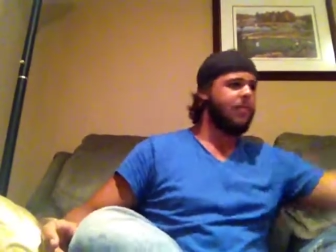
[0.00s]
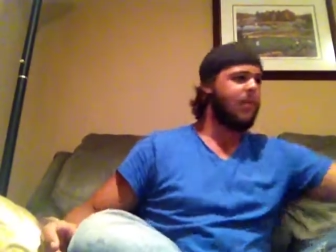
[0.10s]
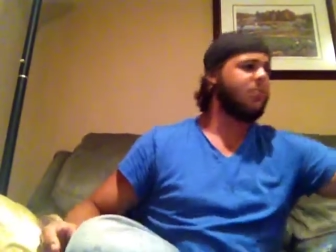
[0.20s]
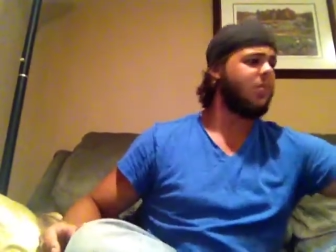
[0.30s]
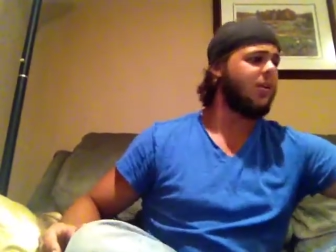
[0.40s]

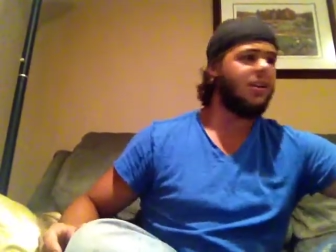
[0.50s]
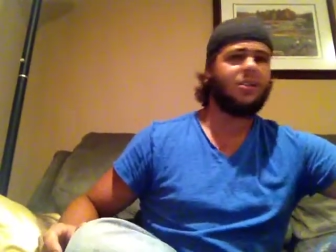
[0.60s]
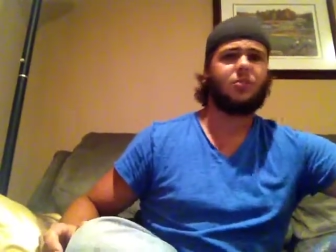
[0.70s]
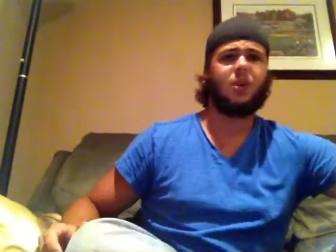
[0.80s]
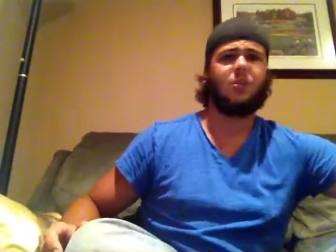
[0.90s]
I swear, I
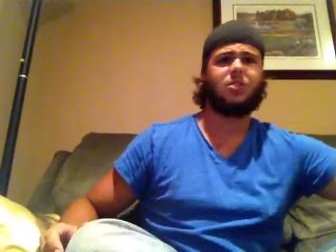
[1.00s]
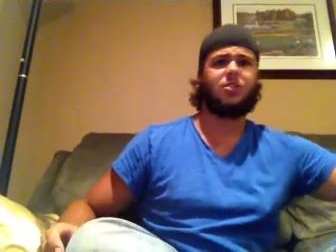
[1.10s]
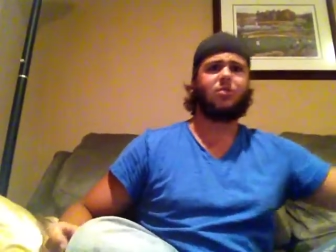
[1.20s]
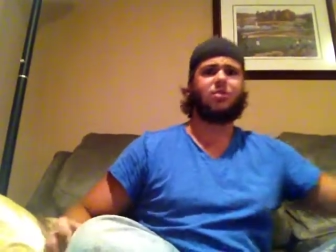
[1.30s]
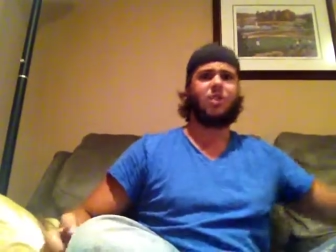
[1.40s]
swear I wasn't
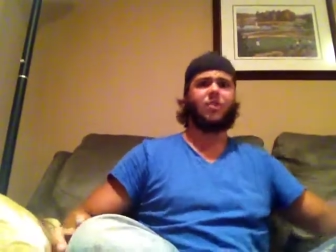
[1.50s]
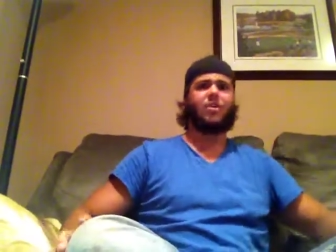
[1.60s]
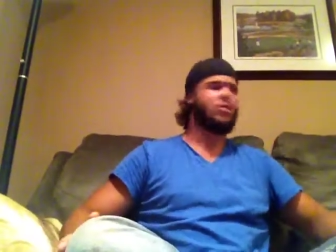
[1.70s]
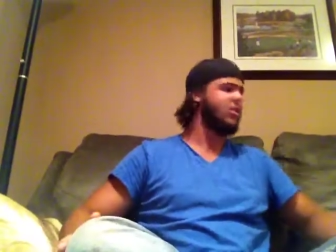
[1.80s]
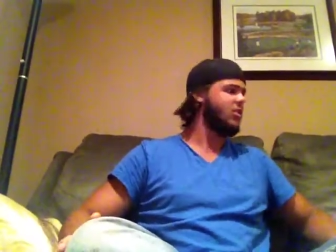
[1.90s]
using sunflower
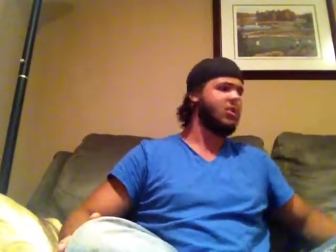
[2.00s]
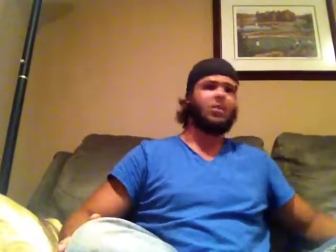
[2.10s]
seeds.